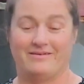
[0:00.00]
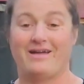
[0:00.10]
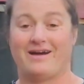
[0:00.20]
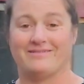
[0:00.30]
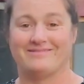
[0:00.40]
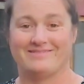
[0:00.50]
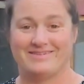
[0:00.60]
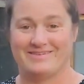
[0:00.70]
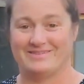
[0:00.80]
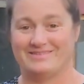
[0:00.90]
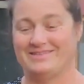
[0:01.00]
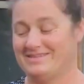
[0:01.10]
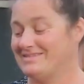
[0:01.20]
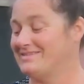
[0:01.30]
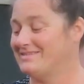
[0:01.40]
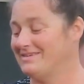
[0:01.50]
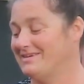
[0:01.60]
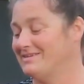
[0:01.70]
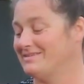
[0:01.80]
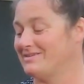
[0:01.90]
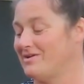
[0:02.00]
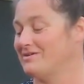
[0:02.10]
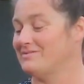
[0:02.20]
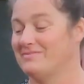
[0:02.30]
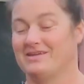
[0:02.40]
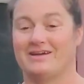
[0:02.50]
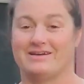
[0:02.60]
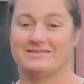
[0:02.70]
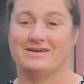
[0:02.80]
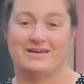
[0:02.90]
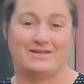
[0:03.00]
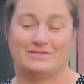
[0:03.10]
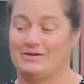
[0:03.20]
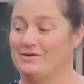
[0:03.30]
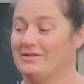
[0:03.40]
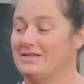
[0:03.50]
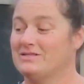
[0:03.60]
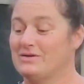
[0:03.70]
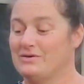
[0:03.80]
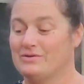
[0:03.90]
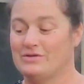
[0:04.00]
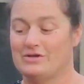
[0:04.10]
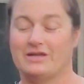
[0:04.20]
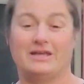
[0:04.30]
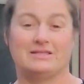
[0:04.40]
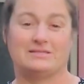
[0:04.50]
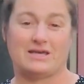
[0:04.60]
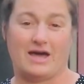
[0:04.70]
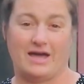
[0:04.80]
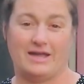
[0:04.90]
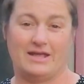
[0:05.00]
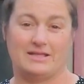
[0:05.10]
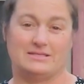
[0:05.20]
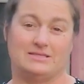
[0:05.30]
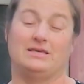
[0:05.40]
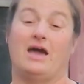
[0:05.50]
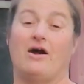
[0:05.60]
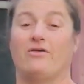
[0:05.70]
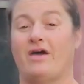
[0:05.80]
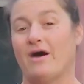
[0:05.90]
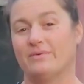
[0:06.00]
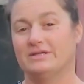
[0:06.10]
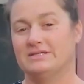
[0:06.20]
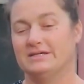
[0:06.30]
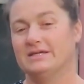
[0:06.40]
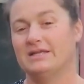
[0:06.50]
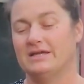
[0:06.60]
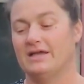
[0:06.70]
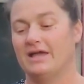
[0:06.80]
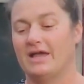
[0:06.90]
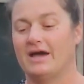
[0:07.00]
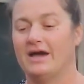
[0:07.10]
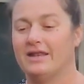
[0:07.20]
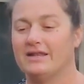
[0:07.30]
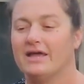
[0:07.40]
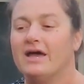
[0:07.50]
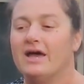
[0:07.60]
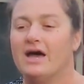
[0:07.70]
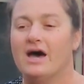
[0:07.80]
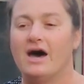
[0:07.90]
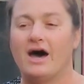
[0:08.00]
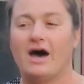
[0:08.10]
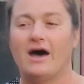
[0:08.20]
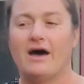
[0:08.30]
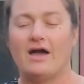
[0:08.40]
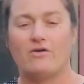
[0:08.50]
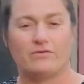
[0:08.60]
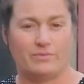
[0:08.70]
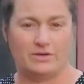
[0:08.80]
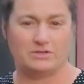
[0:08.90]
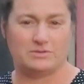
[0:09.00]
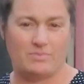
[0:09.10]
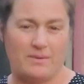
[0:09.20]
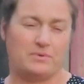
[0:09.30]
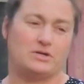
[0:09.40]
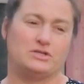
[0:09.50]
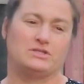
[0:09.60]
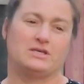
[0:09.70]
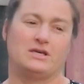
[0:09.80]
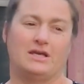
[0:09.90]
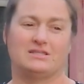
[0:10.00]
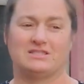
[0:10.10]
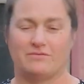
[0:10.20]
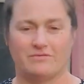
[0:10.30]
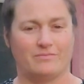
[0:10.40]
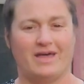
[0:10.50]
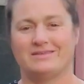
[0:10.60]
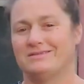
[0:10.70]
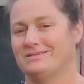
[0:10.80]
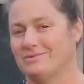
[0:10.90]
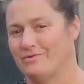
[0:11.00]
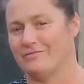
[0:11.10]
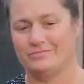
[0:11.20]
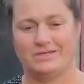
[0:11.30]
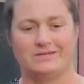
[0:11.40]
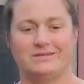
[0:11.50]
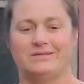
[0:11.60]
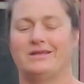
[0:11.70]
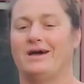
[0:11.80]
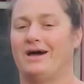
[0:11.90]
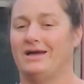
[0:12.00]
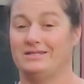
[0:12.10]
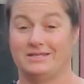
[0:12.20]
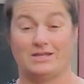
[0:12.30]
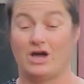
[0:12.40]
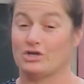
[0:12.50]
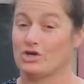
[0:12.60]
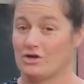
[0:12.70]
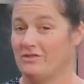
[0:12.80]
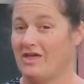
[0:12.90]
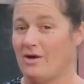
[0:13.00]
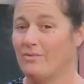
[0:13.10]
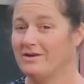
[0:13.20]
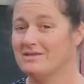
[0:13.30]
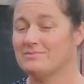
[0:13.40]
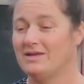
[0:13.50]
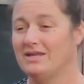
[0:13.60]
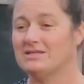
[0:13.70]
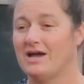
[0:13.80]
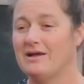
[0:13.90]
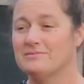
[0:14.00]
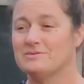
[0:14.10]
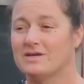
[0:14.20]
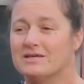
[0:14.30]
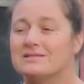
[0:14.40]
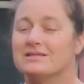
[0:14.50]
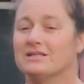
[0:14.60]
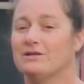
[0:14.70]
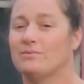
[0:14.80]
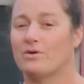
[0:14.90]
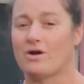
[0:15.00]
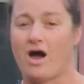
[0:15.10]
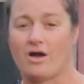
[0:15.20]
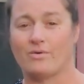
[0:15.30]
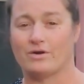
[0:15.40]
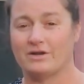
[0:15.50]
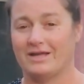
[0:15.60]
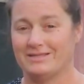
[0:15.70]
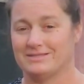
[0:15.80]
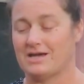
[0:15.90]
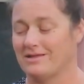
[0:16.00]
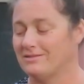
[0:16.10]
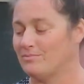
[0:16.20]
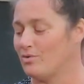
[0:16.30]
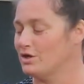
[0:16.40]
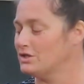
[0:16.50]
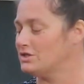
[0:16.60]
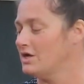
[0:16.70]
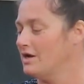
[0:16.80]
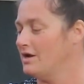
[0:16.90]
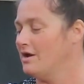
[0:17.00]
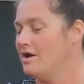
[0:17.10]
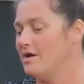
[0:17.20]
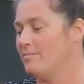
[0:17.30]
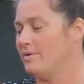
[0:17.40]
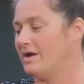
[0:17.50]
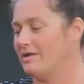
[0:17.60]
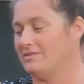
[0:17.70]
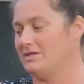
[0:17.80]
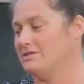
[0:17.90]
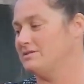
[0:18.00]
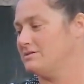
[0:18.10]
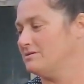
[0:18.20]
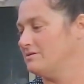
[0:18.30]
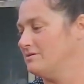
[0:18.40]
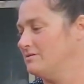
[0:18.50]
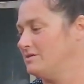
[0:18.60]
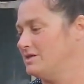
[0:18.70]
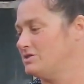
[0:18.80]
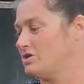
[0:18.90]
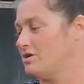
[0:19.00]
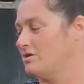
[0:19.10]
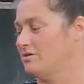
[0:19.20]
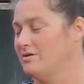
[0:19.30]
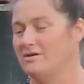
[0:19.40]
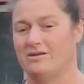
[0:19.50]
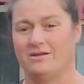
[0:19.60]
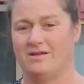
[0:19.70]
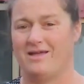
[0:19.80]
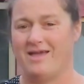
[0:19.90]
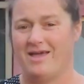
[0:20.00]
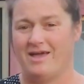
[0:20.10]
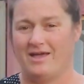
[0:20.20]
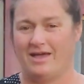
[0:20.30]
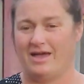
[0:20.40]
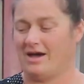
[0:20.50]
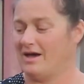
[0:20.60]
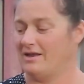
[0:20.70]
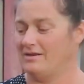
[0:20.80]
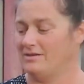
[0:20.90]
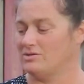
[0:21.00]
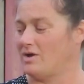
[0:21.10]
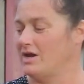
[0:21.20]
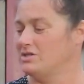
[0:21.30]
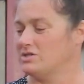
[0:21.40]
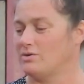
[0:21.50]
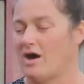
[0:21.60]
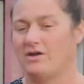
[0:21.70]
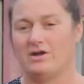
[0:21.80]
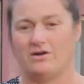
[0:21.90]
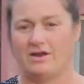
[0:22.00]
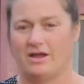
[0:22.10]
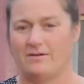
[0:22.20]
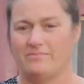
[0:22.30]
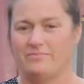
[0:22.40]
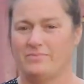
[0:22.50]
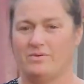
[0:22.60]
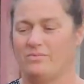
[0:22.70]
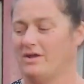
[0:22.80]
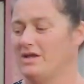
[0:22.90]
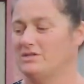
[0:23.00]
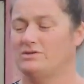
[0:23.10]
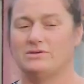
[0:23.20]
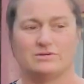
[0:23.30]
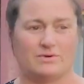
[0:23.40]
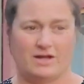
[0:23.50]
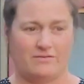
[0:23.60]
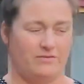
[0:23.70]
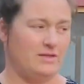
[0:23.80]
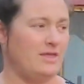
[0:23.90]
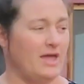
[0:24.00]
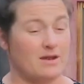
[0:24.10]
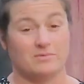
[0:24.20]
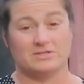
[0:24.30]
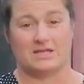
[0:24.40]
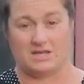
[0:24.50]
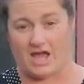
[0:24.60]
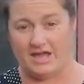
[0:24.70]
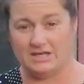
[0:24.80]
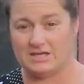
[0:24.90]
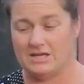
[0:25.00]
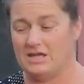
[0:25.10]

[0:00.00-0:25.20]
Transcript: yeah, this is an awesome thing, guys. So let's go look inside and see how that one did. And I overwintered some peppers, and some of them lasted, some of them didn't. I did not turn that one as many times because it's a little more awkward inside the porch. But these turn, and so I just go out here and what I do is when I feed the animals at night,